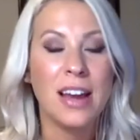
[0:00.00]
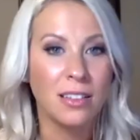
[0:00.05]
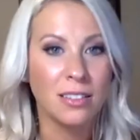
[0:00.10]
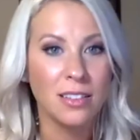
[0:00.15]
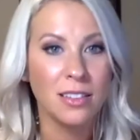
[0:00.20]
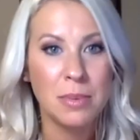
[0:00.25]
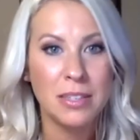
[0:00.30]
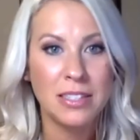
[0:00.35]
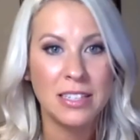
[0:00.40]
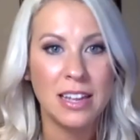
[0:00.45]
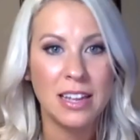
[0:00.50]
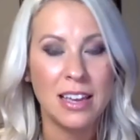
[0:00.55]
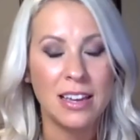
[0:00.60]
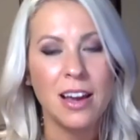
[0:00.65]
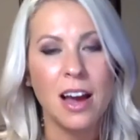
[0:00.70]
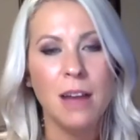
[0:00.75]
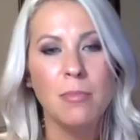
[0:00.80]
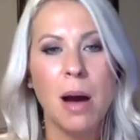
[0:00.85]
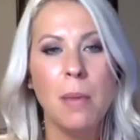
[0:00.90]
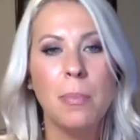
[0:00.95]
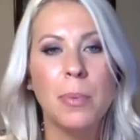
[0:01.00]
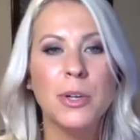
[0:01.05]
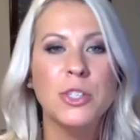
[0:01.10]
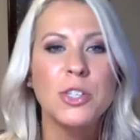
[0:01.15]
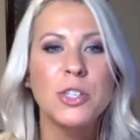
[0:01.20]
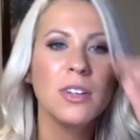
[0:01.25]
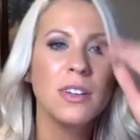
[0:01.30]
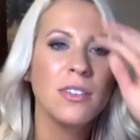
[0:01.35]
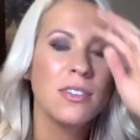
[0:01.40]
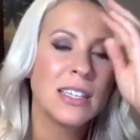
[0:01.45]
unlimited income
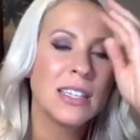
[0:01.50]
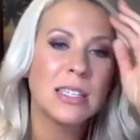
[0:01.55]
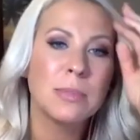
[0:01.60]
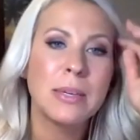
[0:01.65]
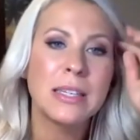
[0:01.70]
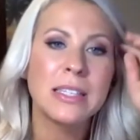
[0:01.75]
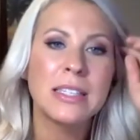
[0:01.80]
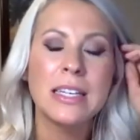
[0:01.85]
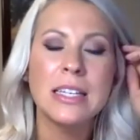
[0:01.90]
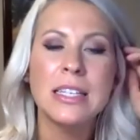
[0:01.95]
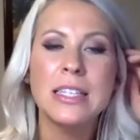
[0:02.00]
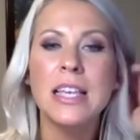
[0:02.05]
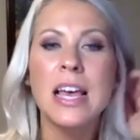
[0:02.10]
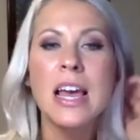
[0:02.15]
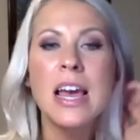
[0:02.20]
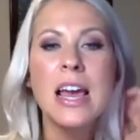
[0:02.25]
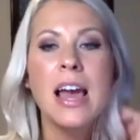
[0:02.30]
opportunity of this business.